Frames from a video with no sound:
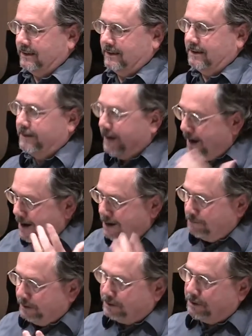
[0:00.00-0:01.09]
There,
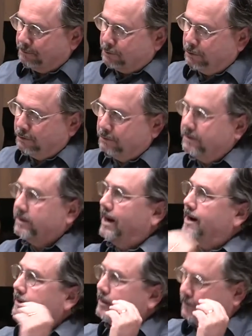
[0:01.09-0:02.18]
Bishop Shungu,
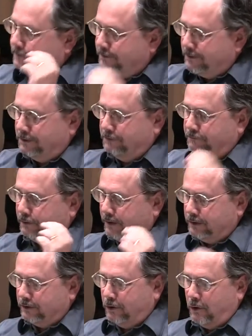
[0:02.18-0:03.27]
there is silver
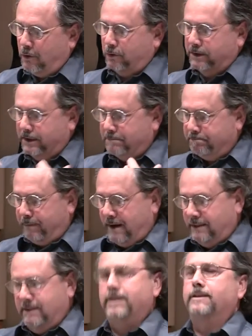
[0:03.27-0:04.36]
and gold in
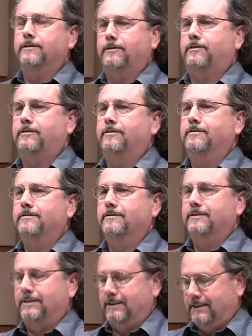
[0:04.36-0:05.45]
abundance,
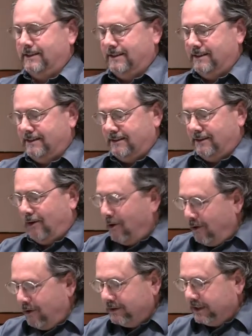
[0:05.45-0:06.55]

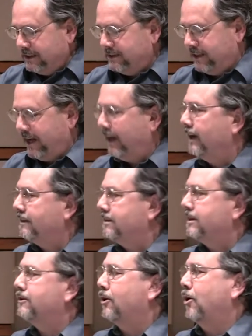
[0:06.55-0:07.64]
all contained
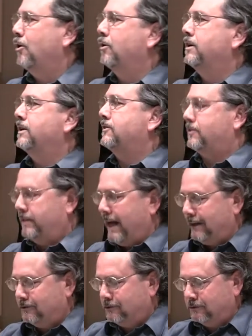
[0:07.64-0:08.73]
in the holy
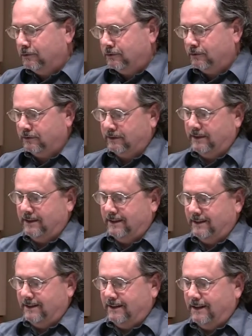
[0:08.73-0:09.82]
statues
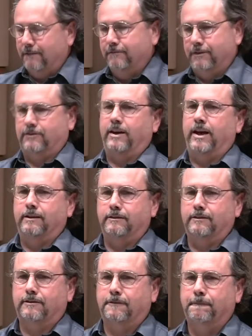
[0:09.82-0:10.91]
of the
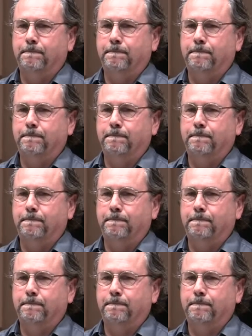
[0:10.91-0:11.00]
saints